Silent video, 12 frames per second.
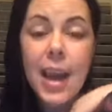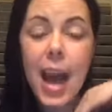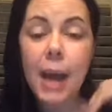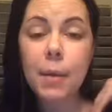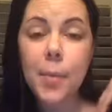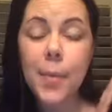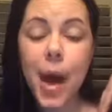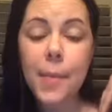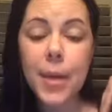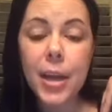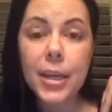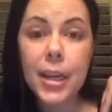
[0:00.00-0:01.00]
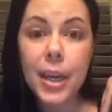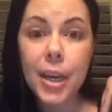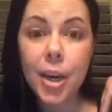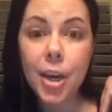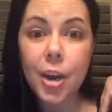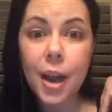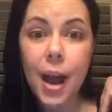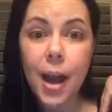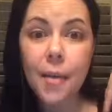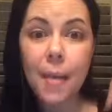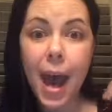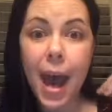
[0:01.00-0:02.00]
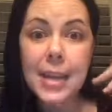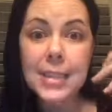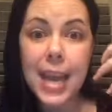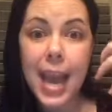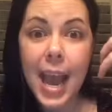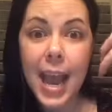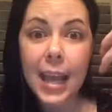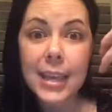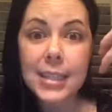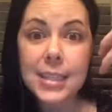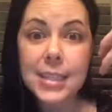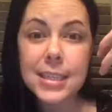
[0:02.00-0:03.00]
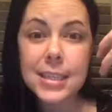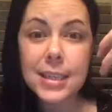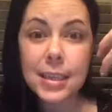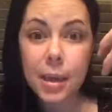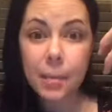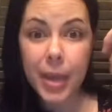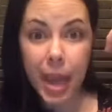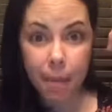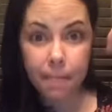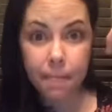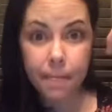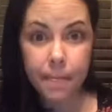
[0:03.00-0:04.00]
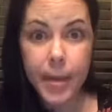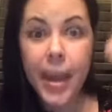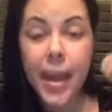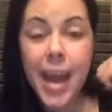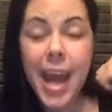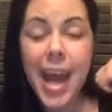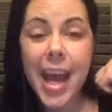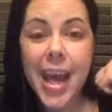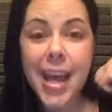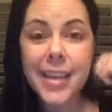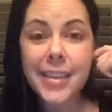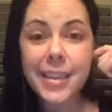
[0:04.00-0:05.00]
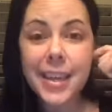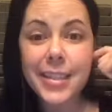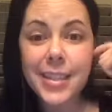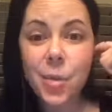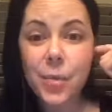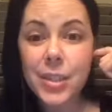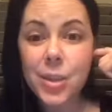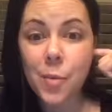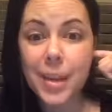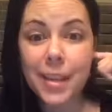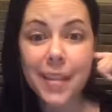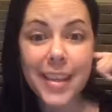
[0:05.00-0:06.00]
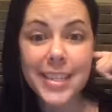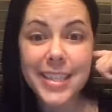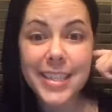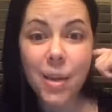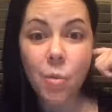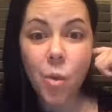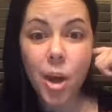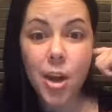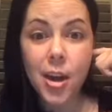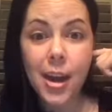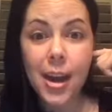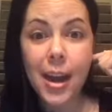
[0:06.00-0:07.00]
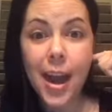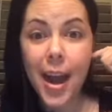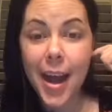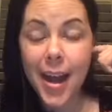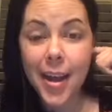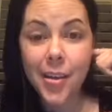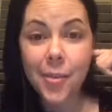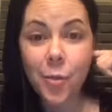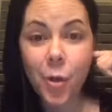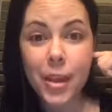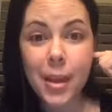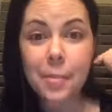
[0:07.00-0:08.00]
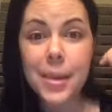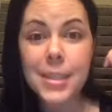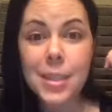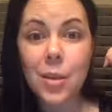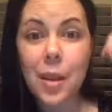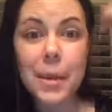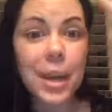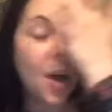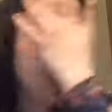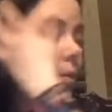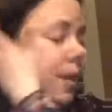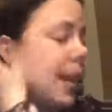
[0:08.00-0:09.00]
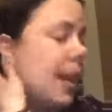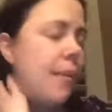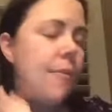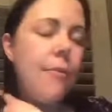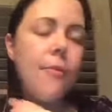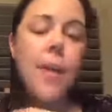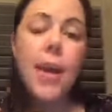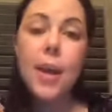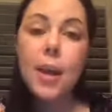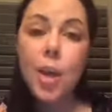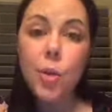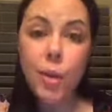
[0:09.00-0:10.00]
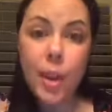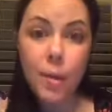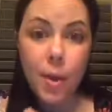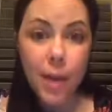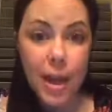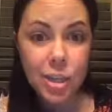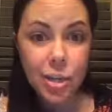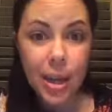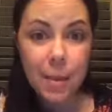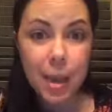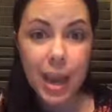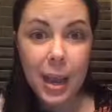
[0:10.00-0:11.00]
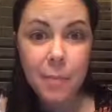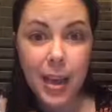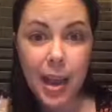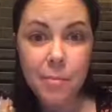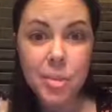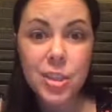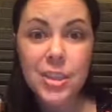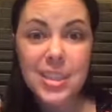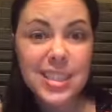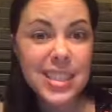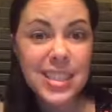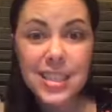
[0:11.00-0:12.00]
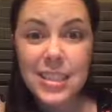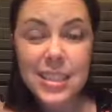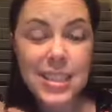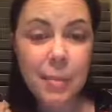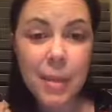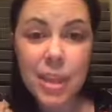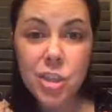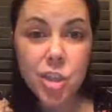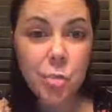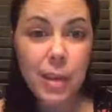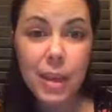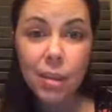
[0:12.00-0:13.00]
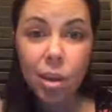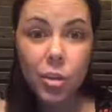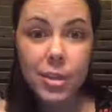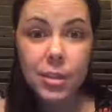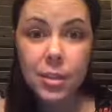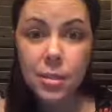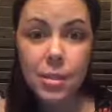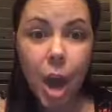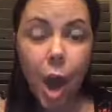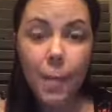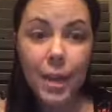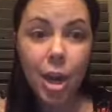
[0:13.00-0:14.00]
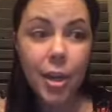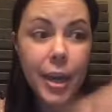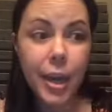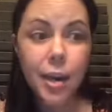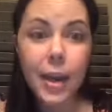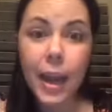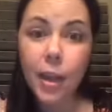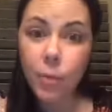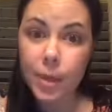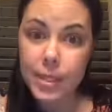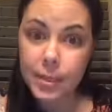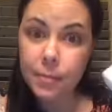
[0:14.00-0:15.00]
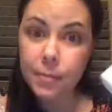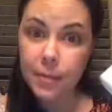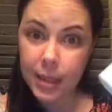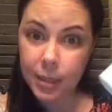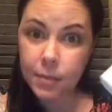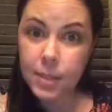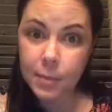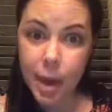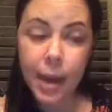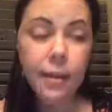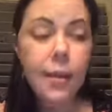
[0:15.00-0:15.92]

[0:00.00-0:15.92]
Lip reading: I will pop on here at 8 p.m. and because no one's that that doesn't work for them, and so let me know if you really want to watch and you can't make 8 p.m. Just shoot me a little comment on here and win some Thieves spray.